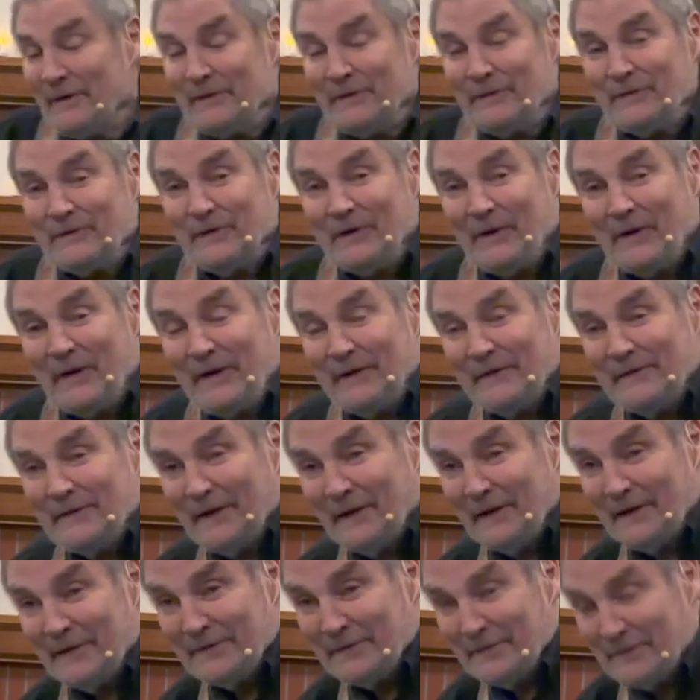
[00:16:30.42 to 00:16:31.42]
You know,
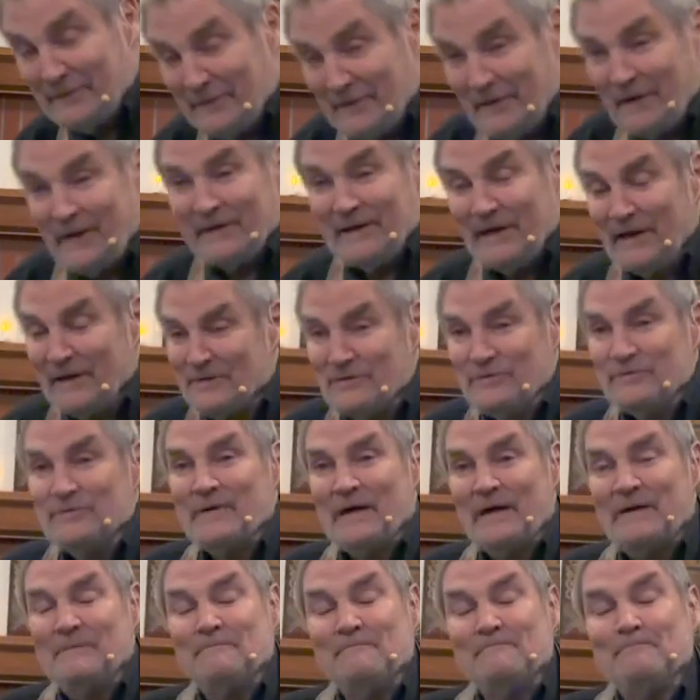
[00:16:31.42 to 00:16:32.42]
I can't do
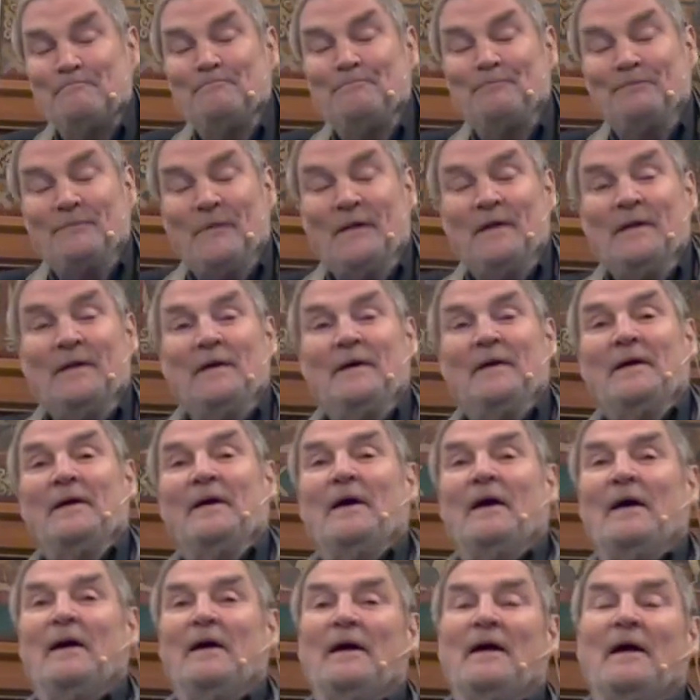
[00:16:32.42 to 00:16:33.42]
that.
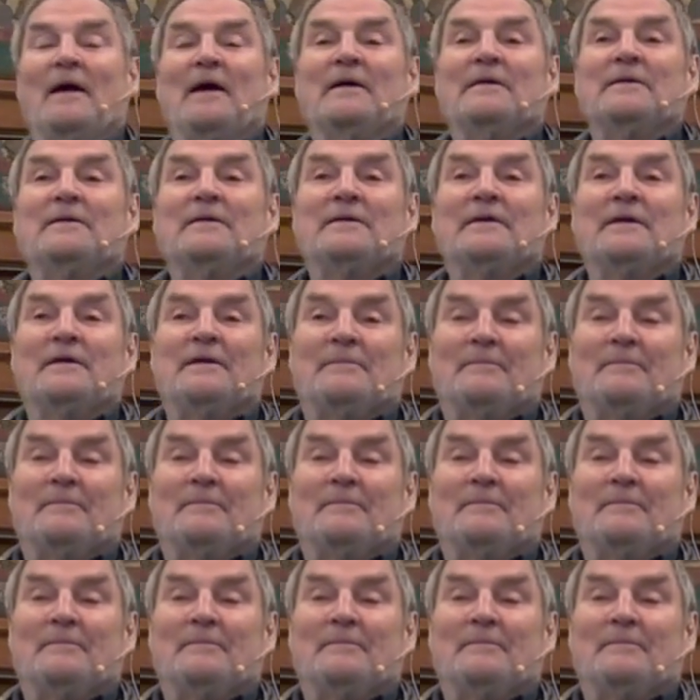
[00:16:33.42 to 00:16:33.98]
And